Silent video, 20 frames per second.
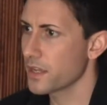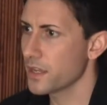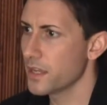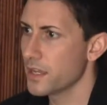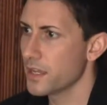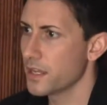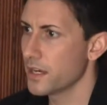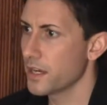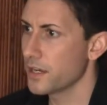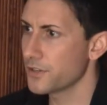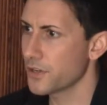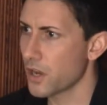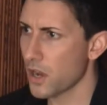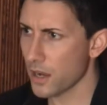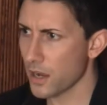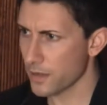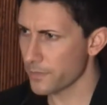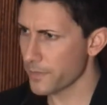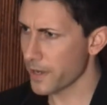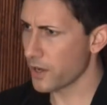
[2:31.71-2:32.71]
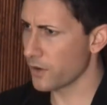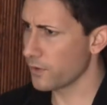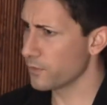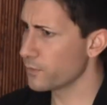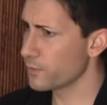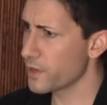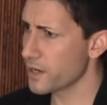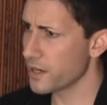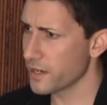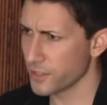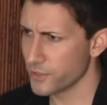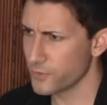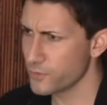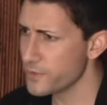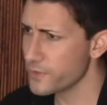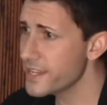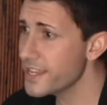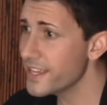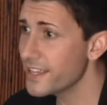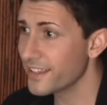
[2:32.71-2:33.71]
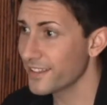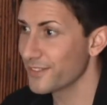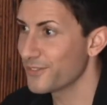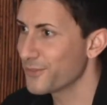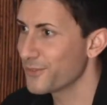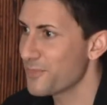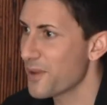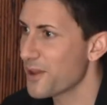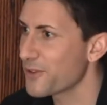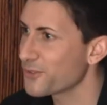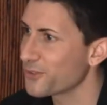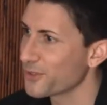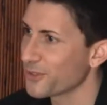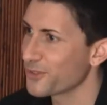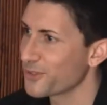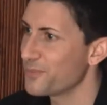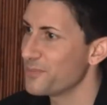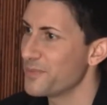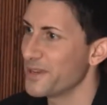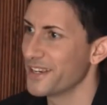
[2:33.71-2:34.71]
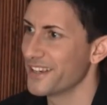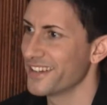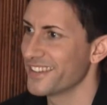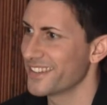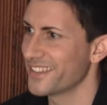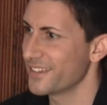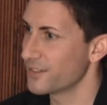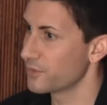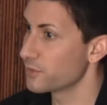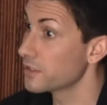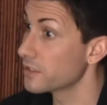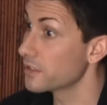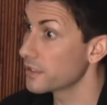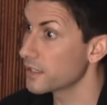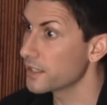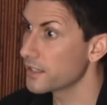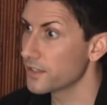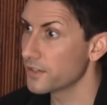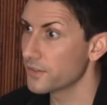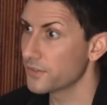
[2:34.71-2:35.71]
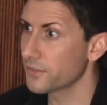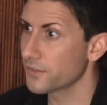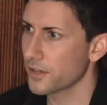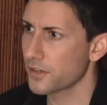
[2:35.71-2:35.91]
and I talk about what a unique and special experience it really is.